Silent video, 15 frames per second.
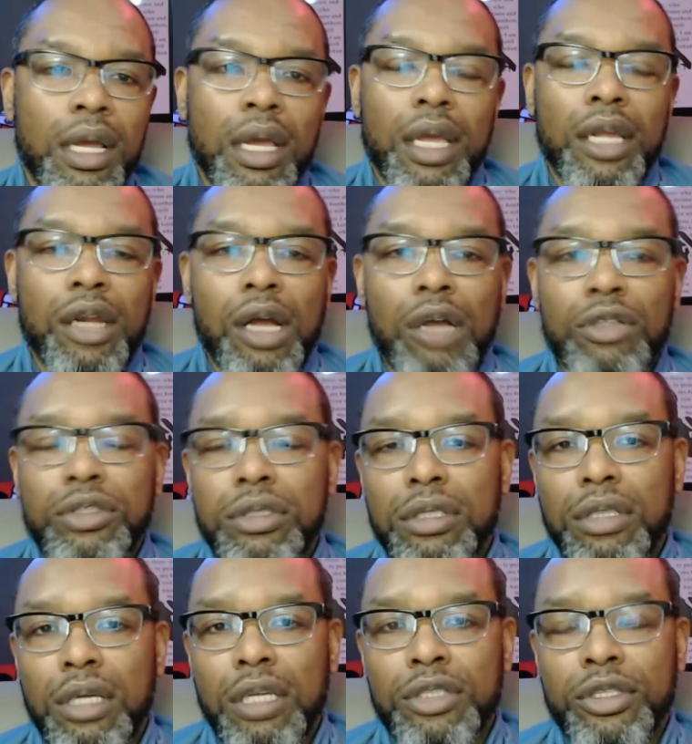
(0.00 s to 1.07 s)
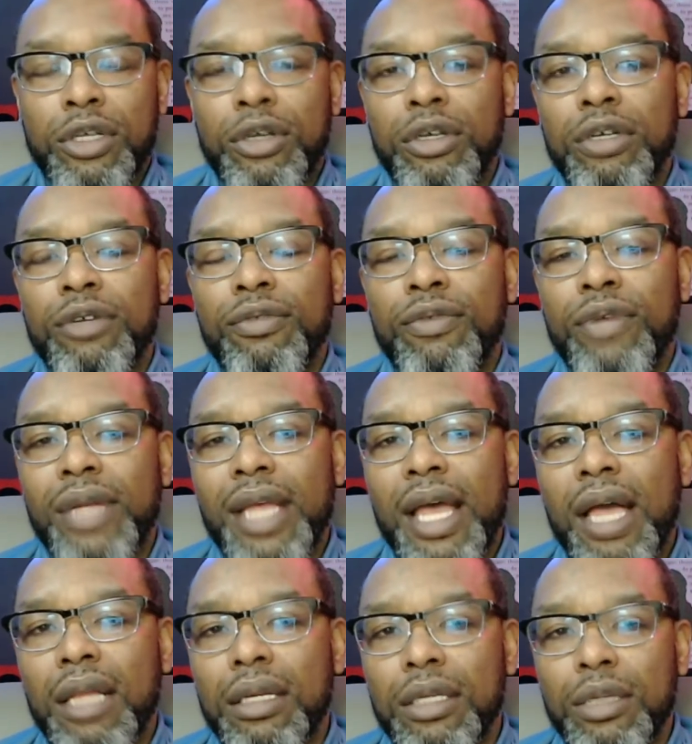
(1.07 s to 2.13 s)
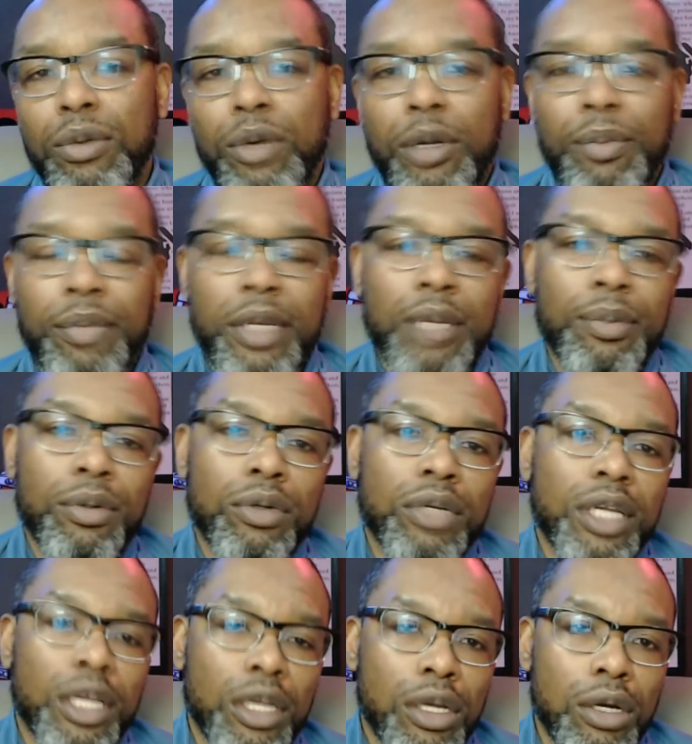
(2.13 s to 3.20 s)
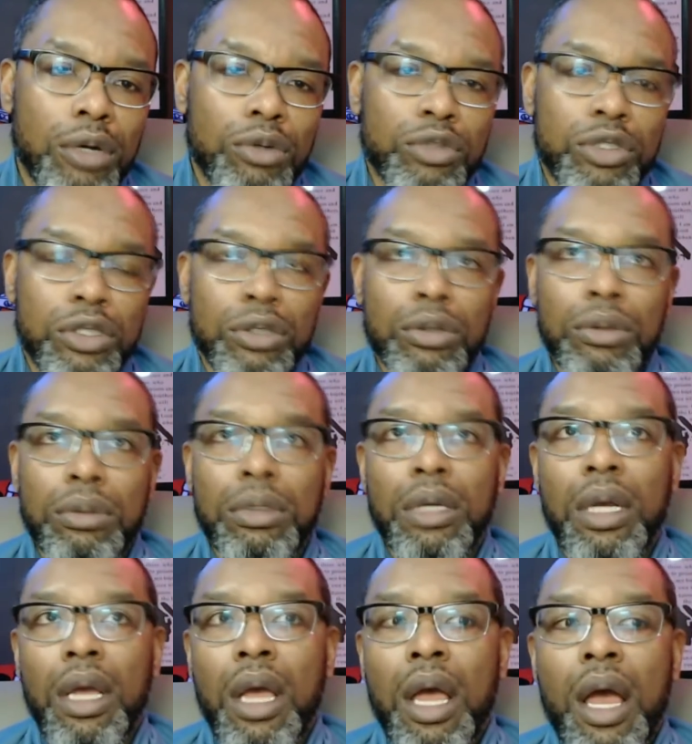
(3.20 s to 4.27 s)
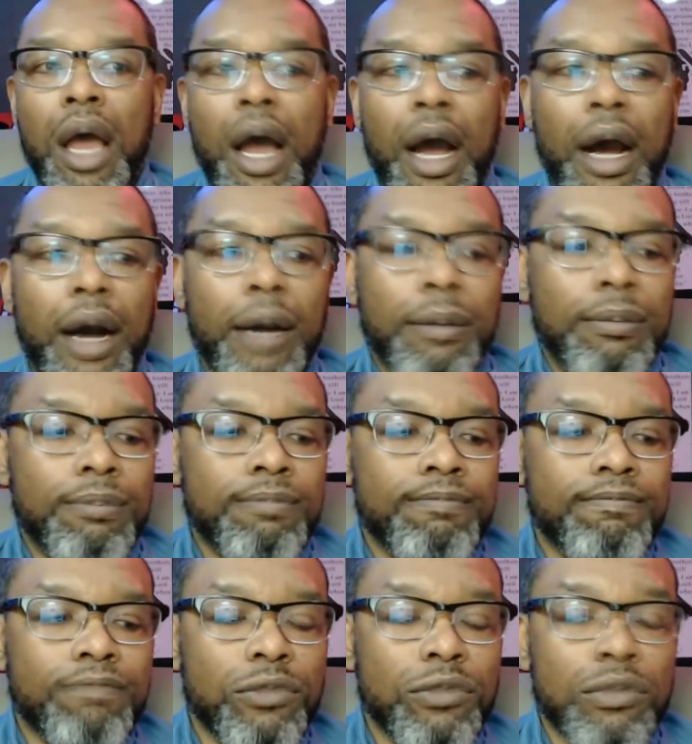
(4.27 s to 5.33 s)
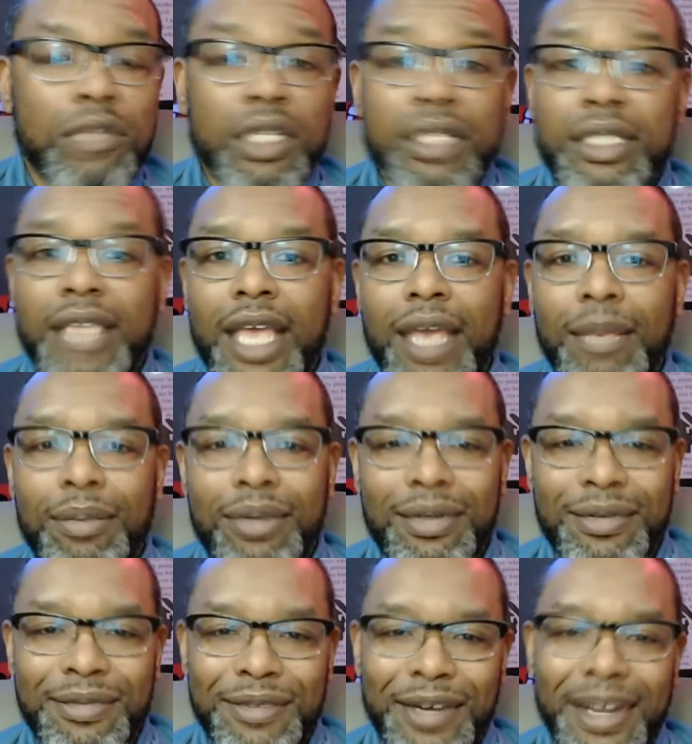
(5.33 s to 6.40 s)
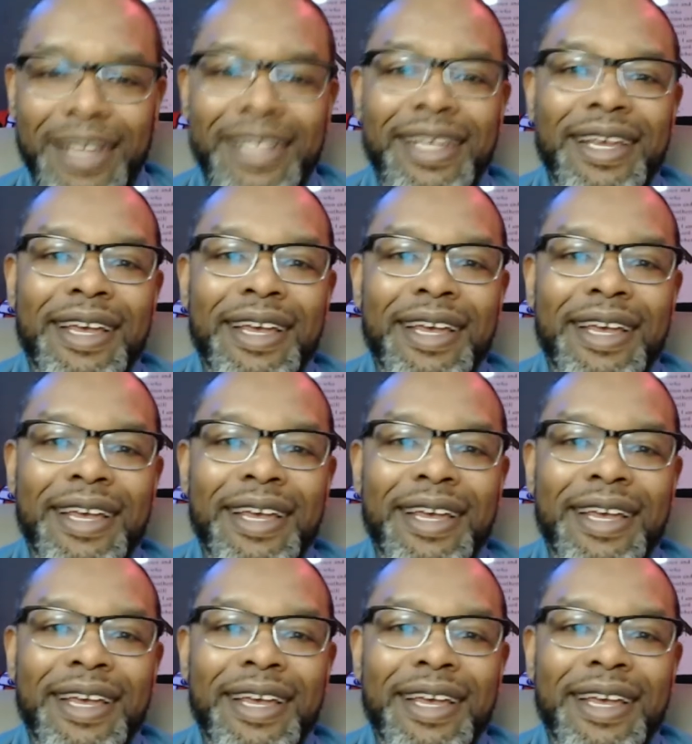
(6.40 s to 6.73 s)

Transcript: An alternative reality where people can go to um, escape, right?